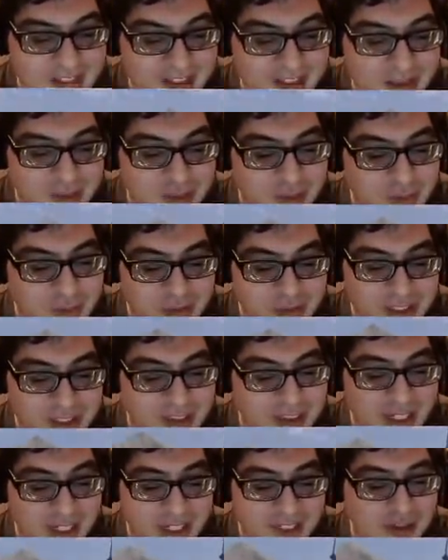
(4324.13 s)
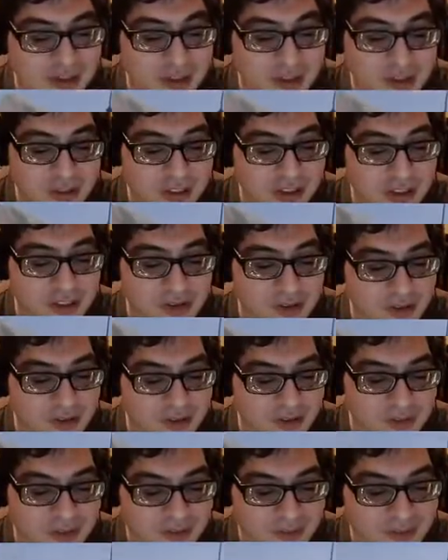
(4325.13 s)
he's cool, but he's not as cool as the
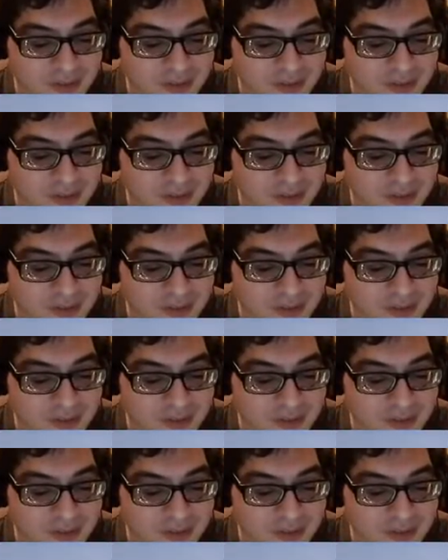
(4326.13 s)
door.